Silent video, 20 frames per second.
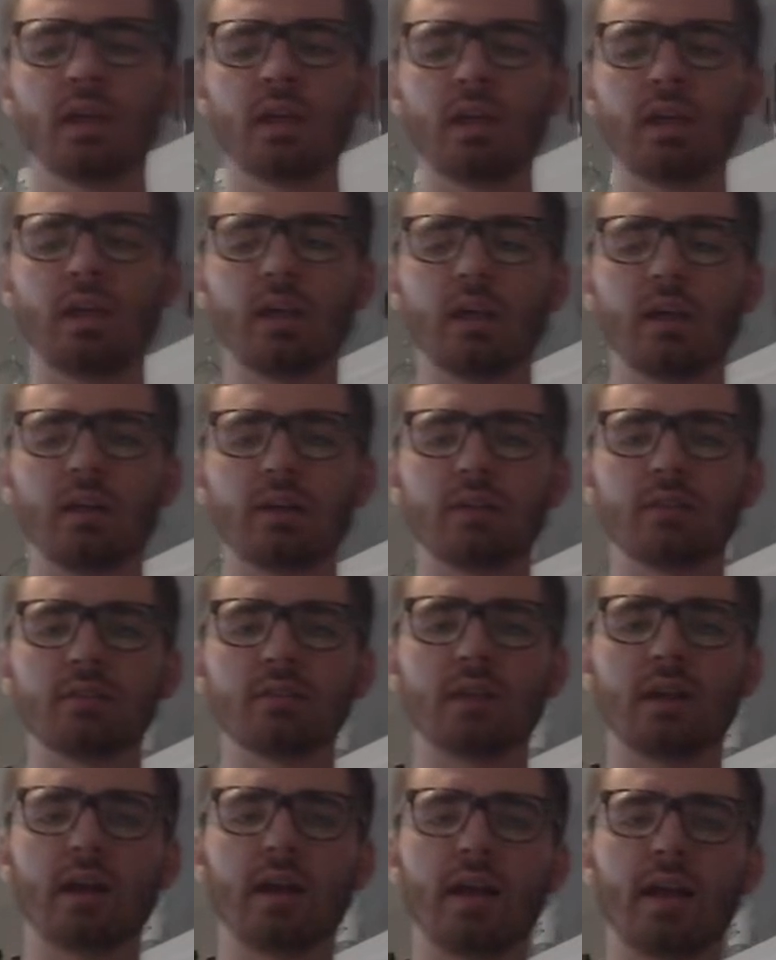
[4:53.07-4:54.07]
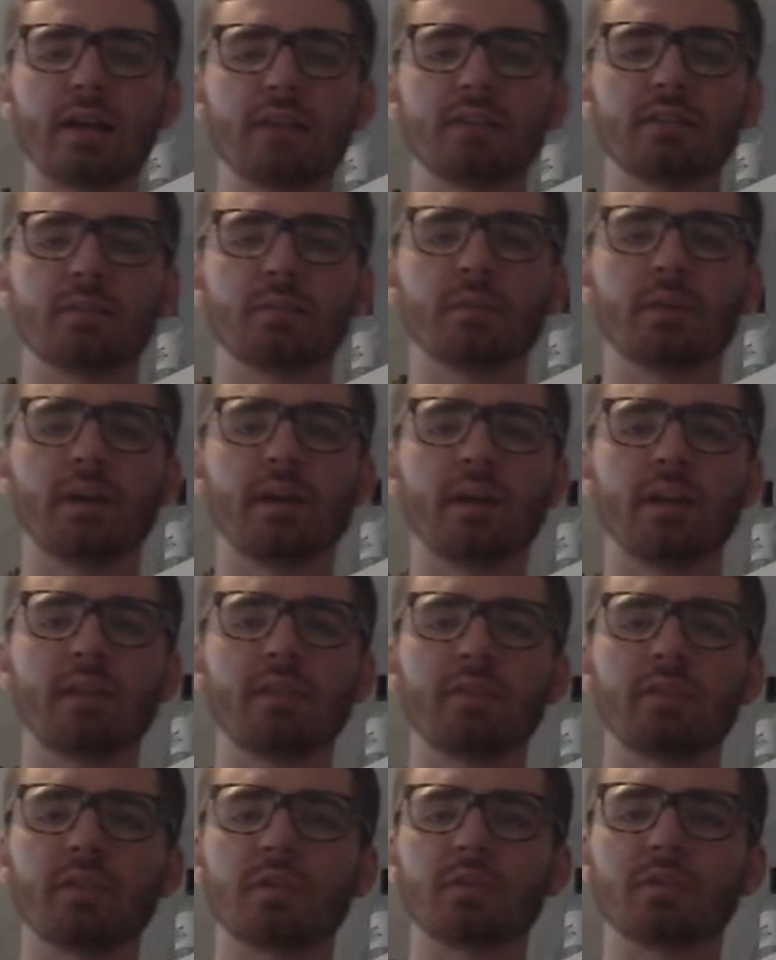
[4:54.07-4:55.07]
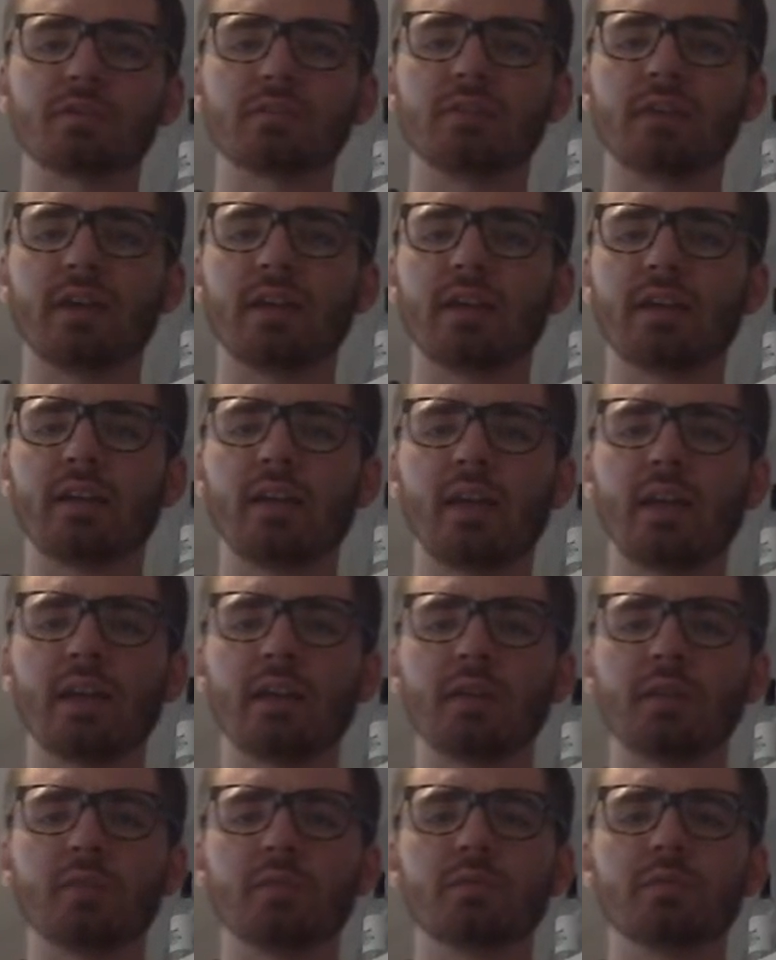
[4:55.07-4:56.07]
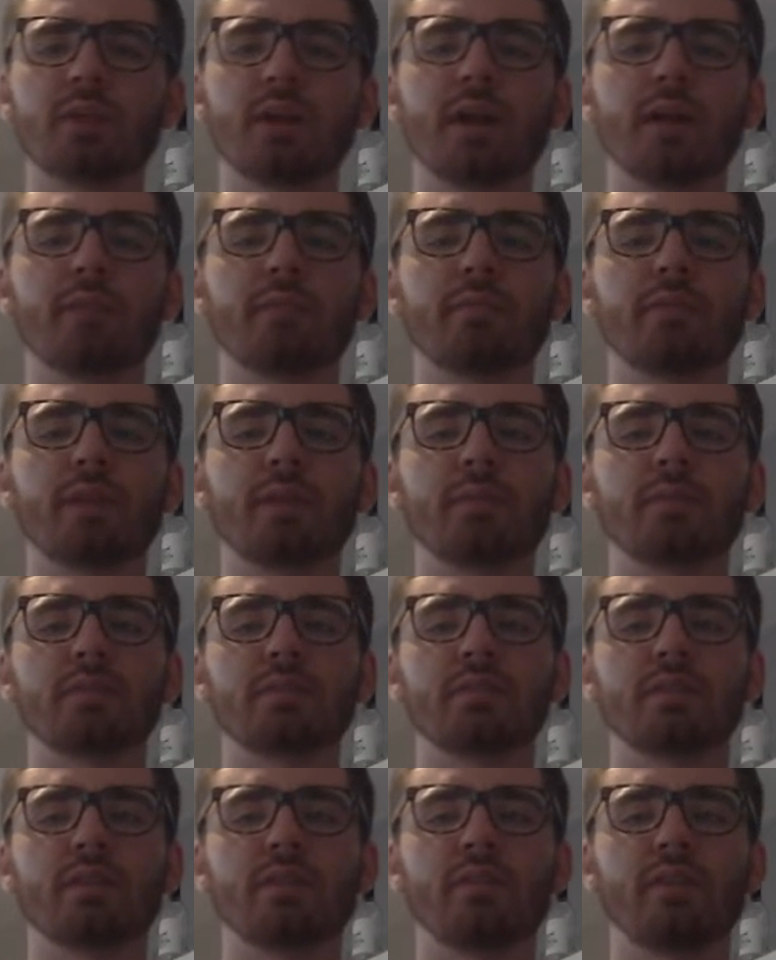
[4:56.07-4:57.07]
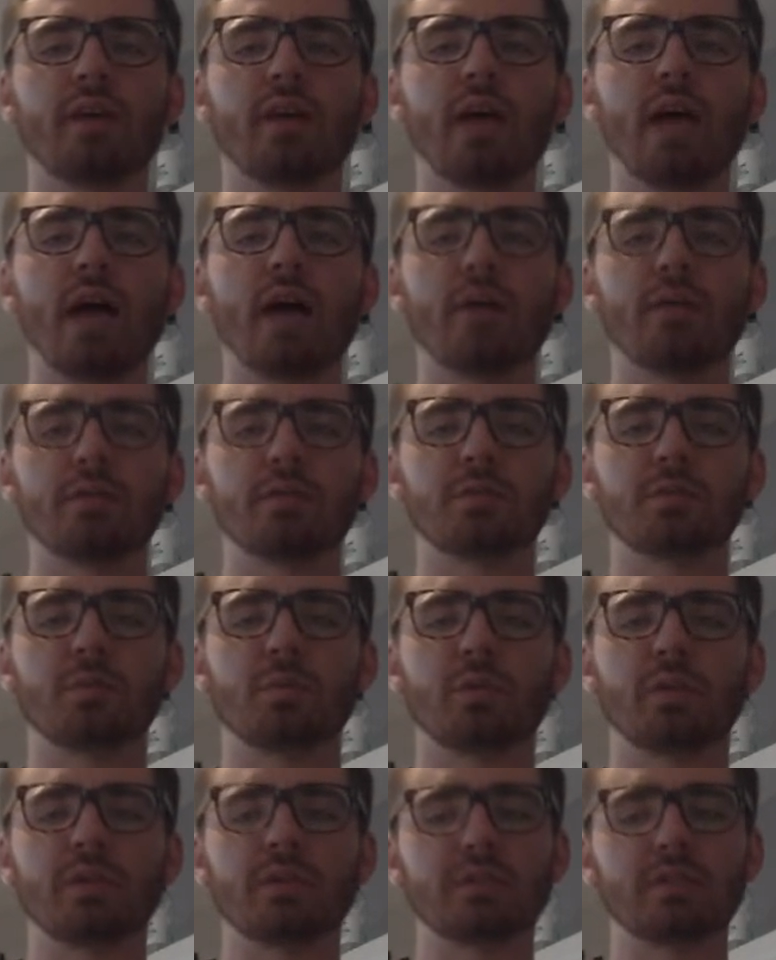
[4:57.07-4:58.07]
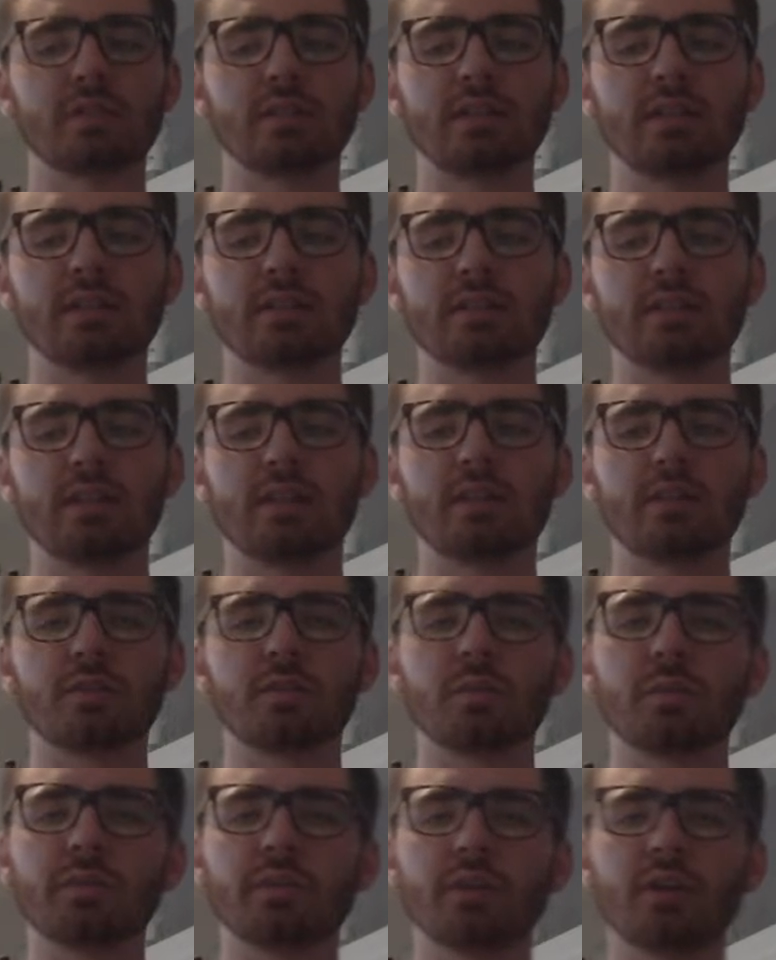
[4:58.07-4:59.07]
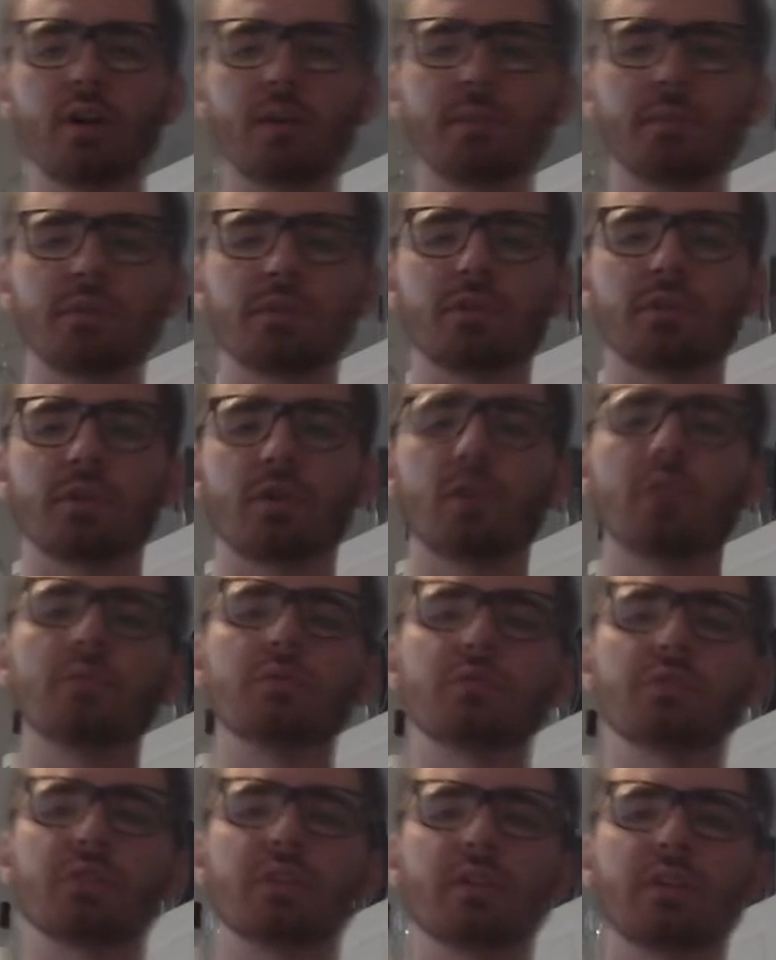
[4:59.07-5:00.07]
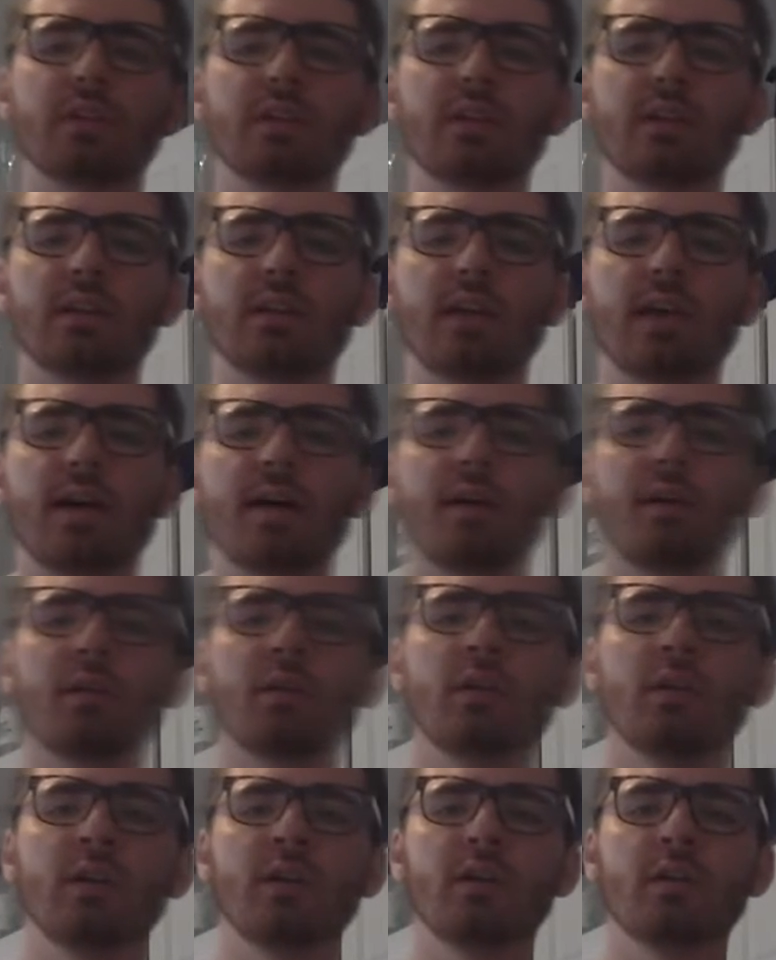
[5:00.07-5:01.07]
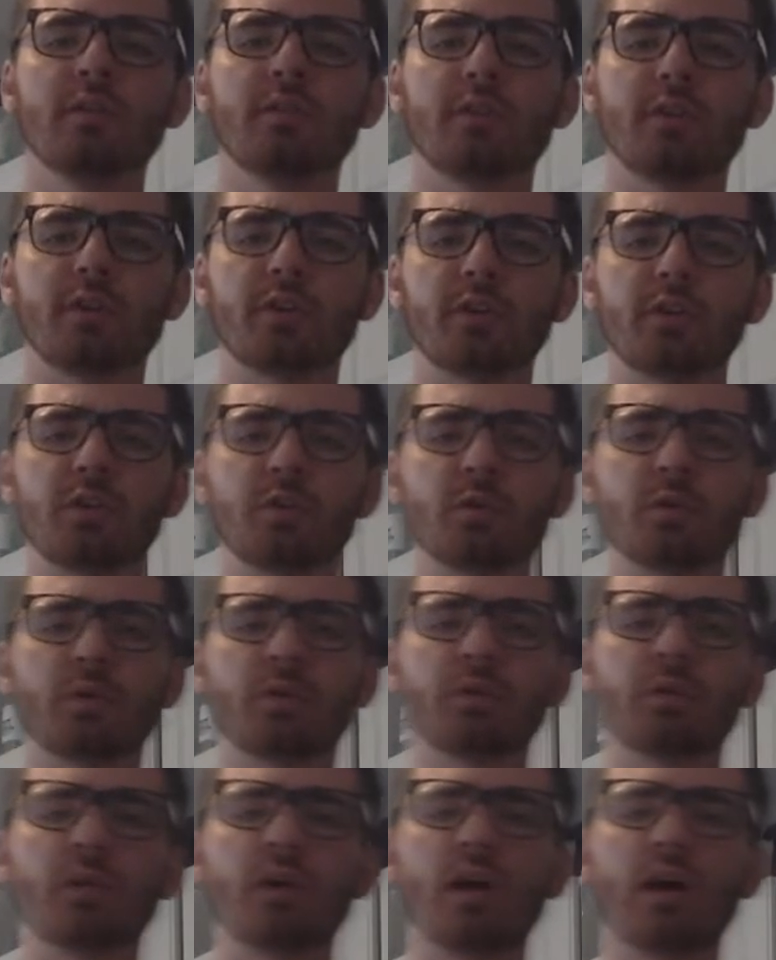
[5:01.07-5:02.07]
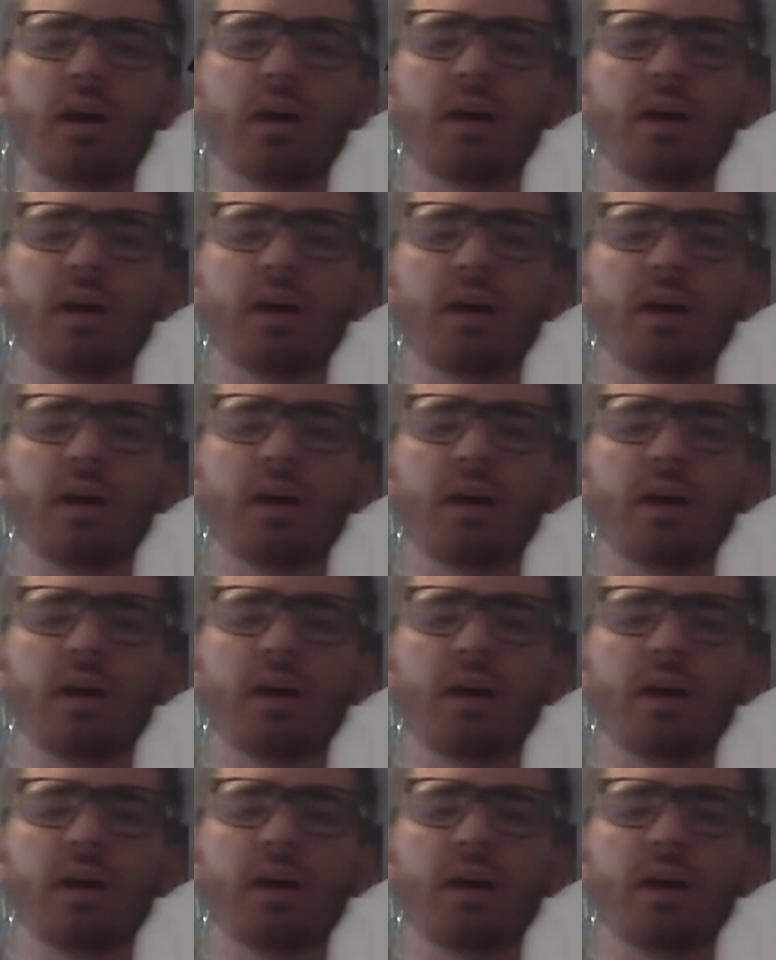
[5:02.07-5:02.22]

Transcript: And I asked him like if there was like any time frame and stuff how this works, and he said it's really up to your own journey and how far you're